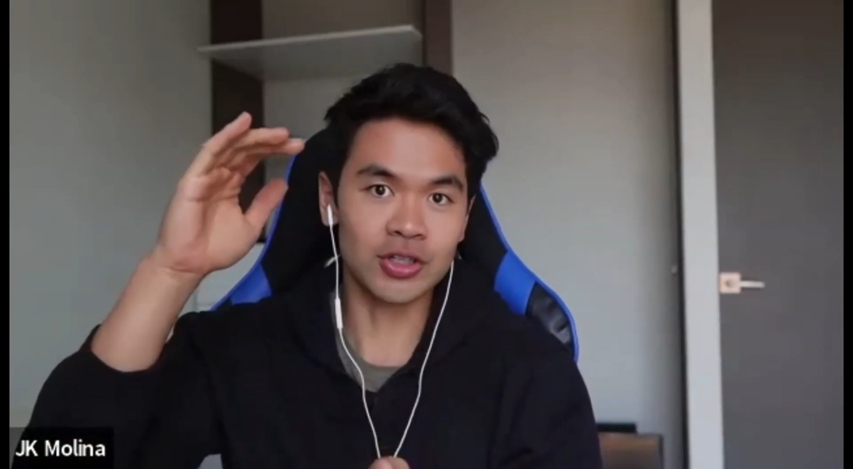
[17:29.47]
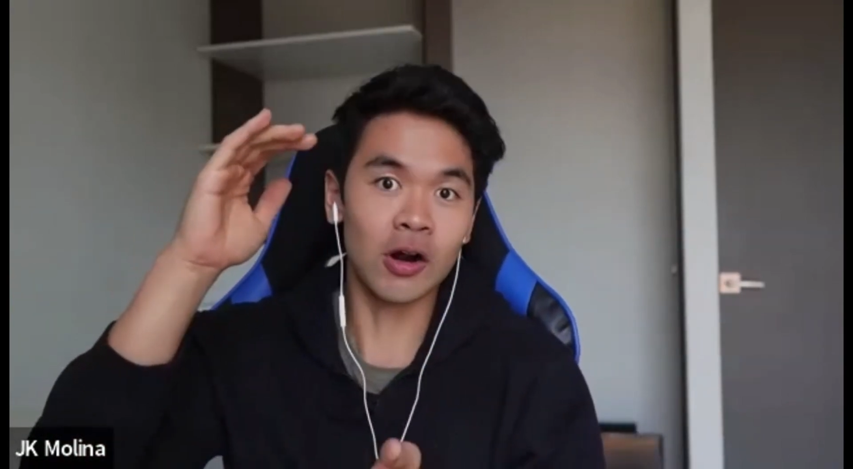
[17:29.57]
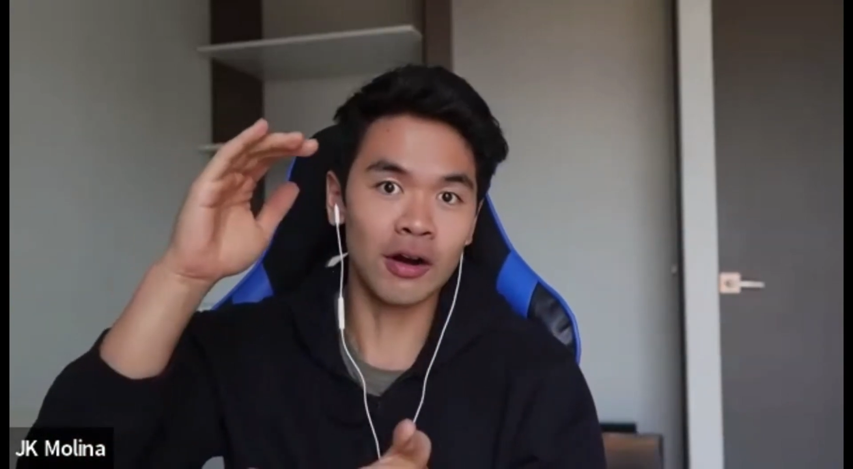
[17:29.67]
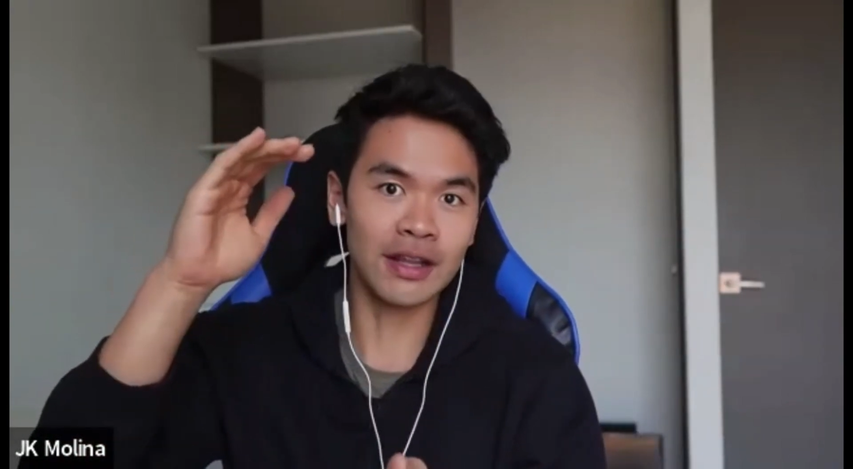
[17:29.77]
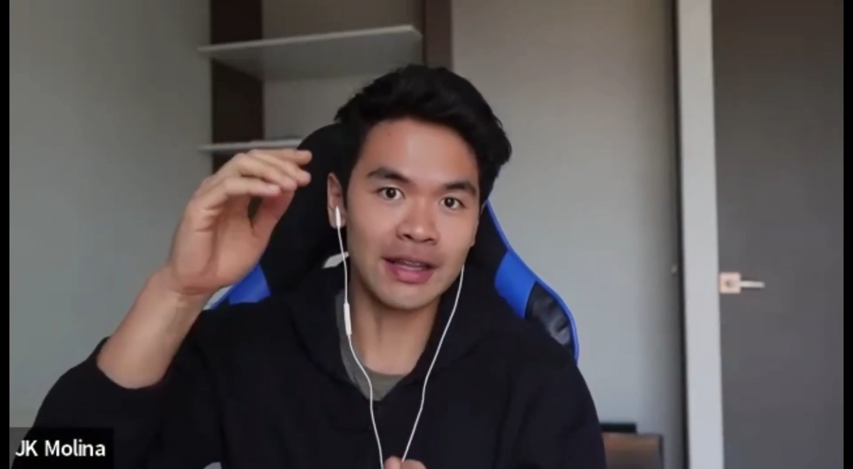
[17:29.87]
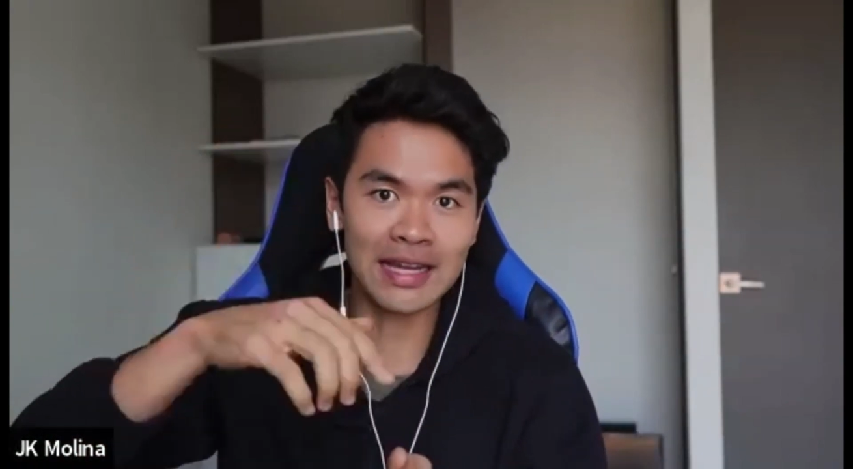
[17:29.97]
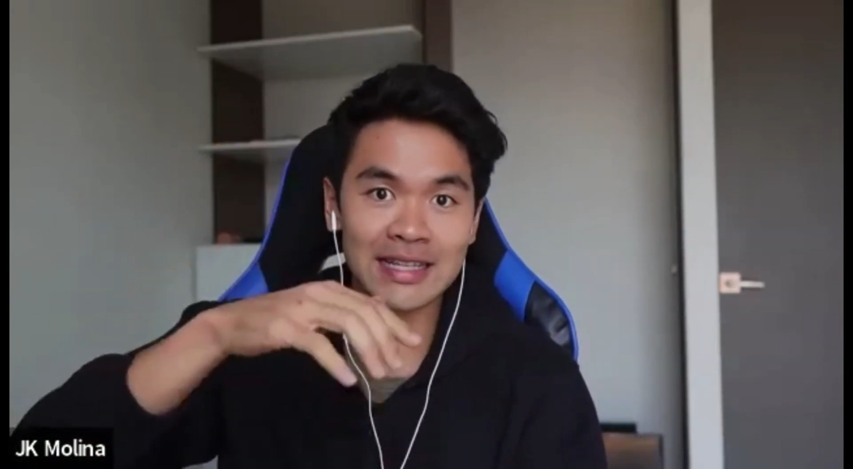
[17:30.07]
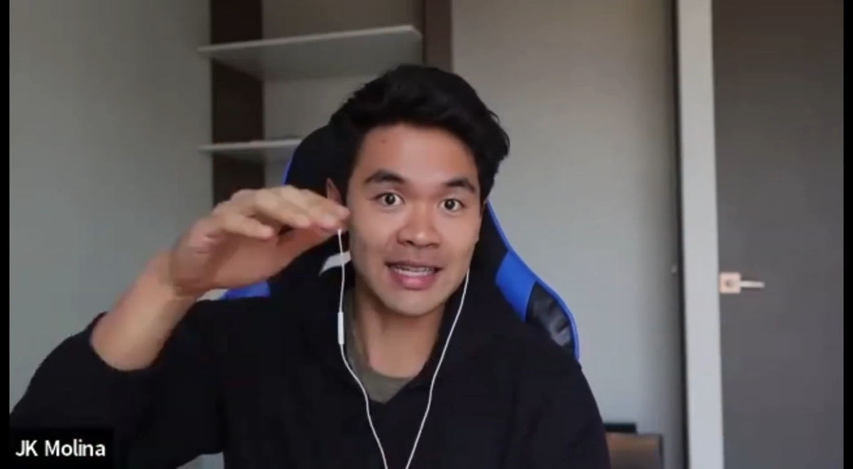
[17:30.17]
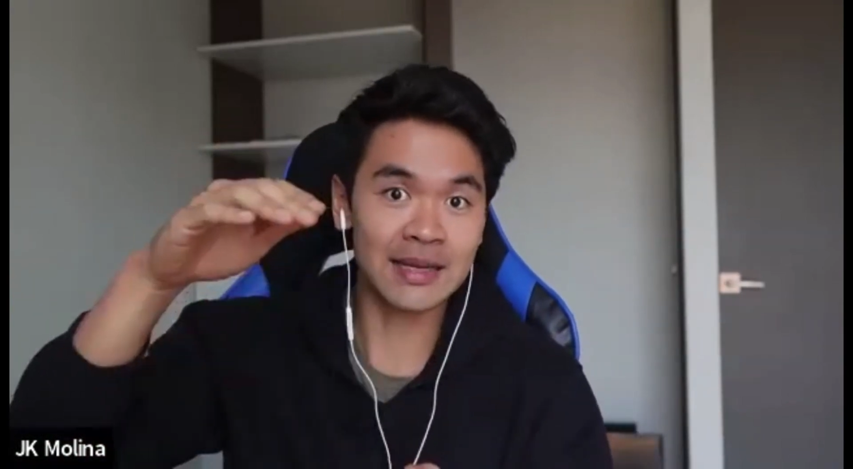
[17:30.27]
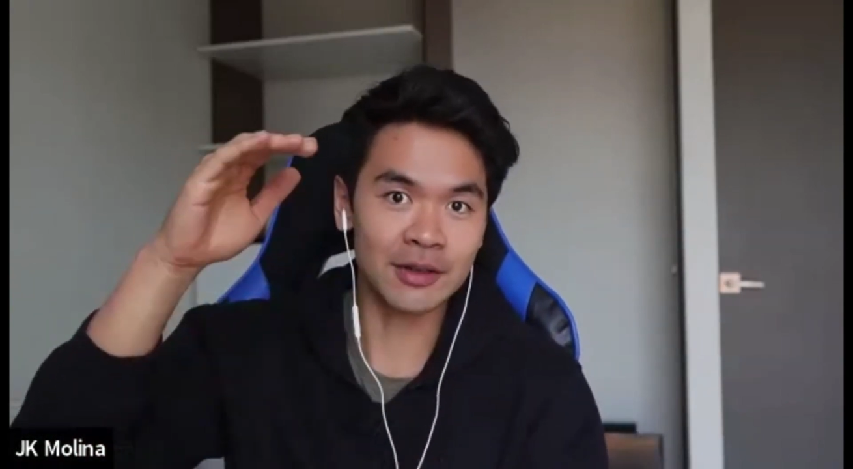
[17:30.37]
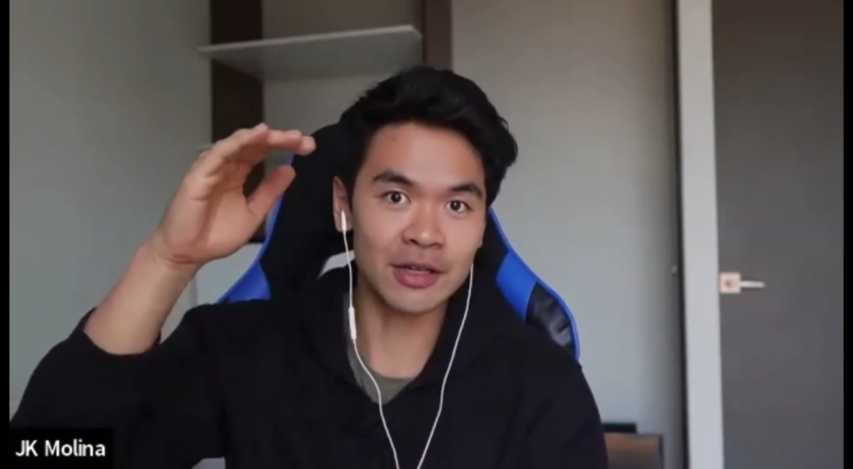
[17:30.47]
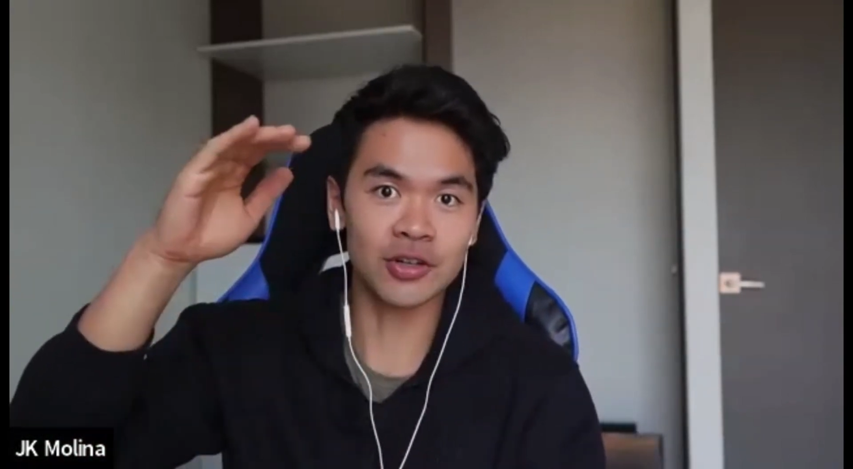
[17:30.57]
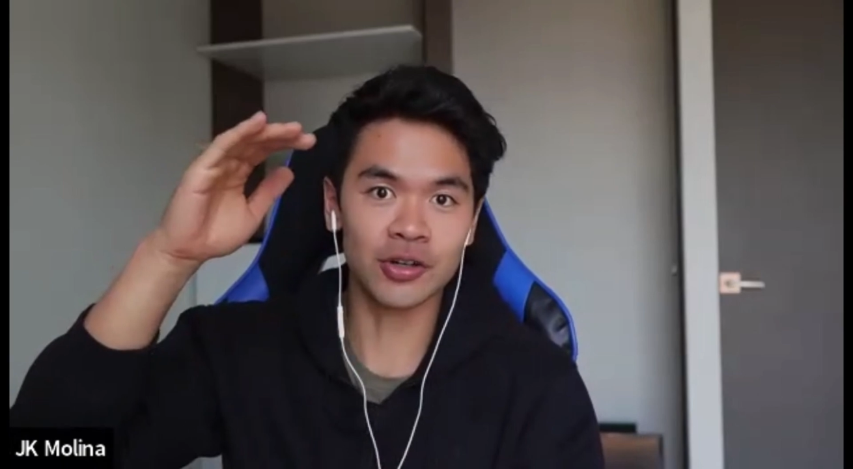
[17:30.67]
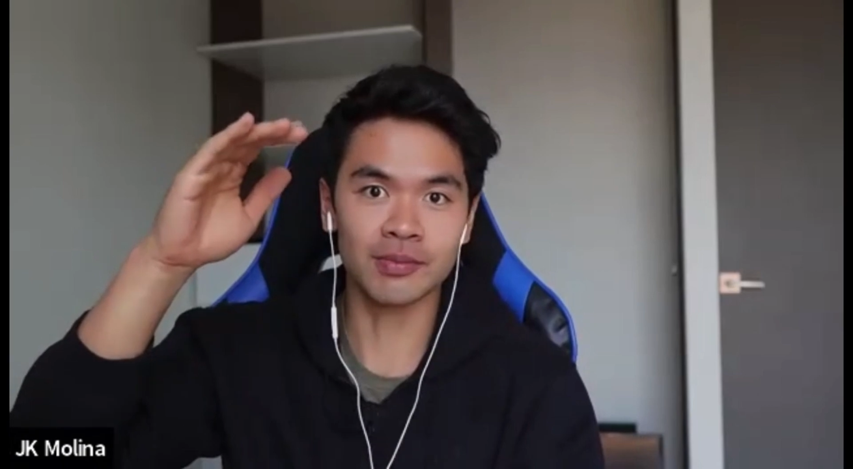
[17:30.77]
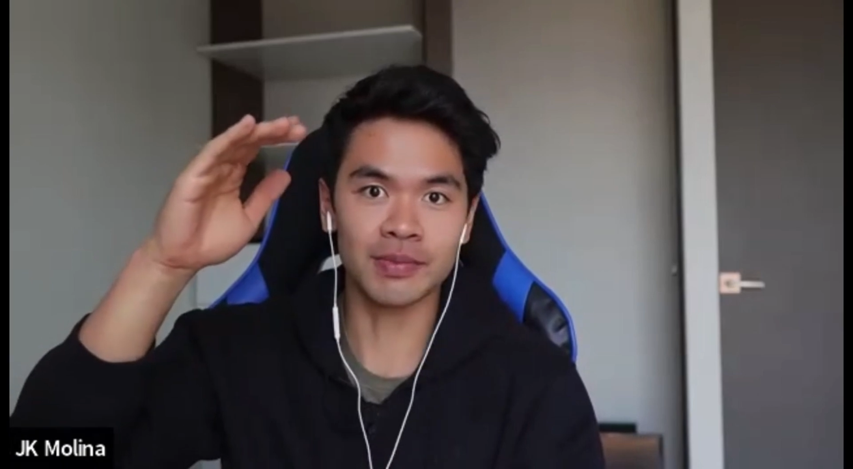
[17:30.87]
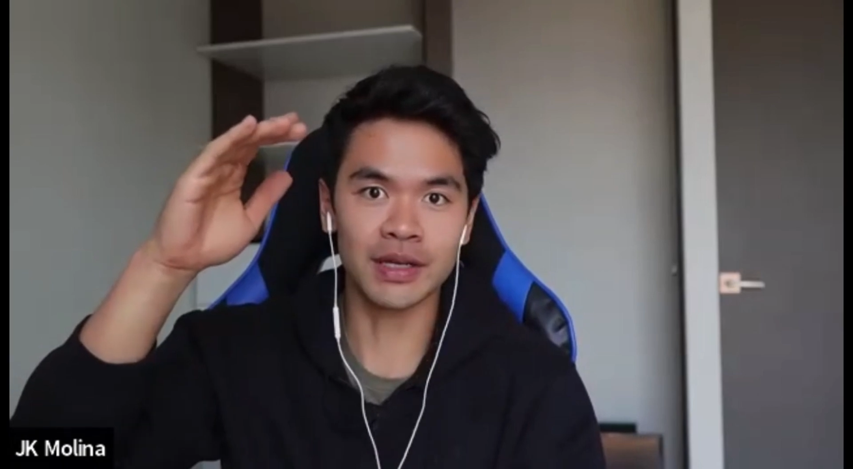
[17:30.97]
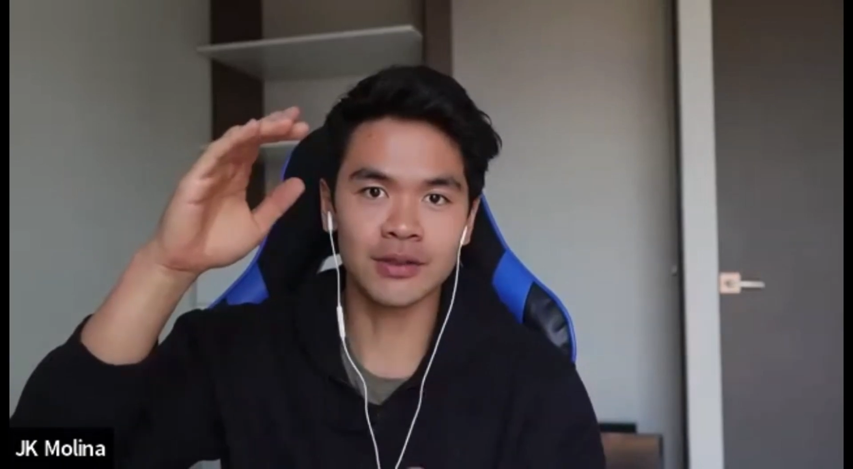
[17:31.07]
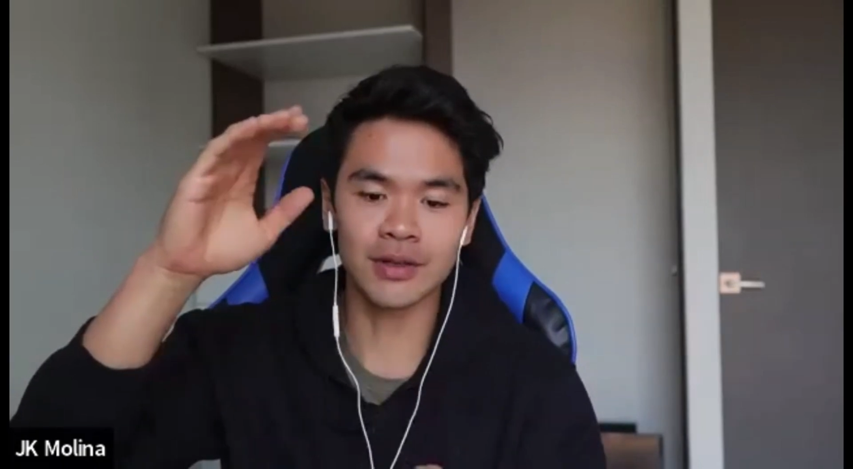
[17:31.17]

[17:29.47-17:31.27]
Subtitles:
are in that same niche you're competing to,